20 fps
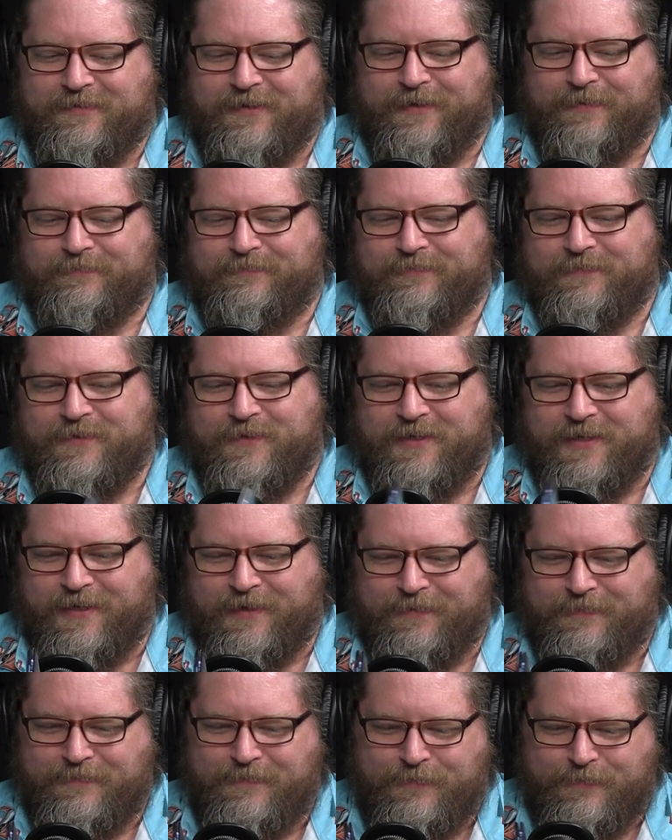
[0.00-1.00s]
Right.
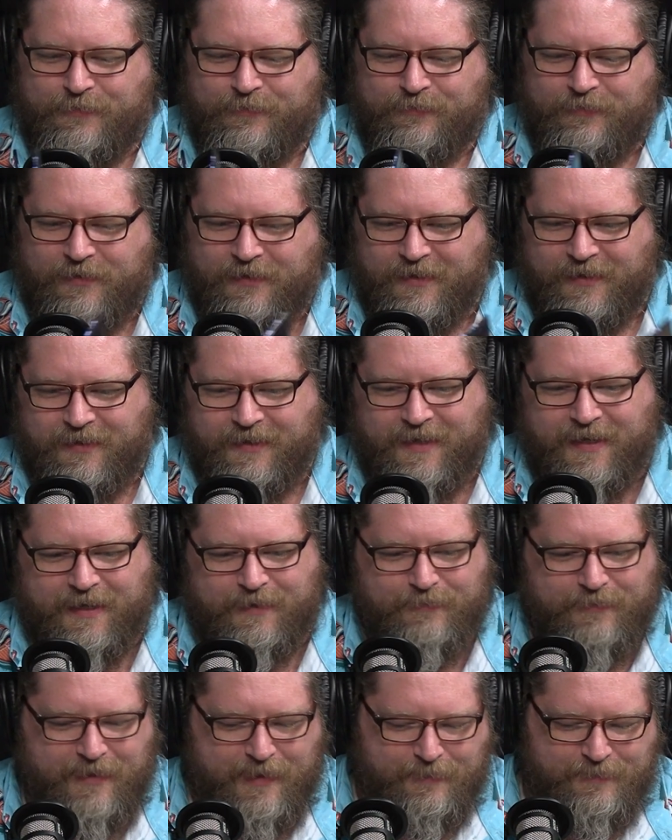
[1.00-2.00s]
Okay. We're running a
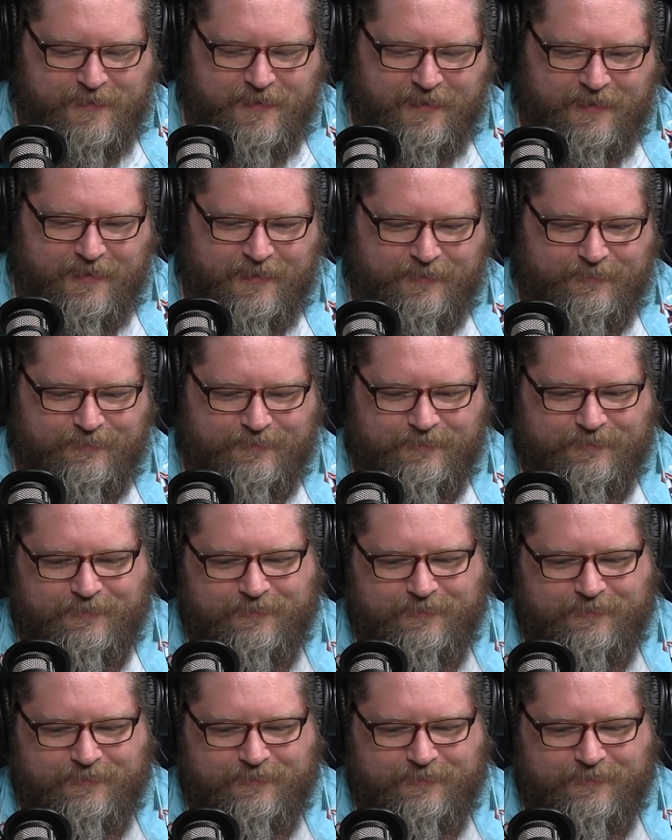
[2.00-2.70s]
game, Absalom.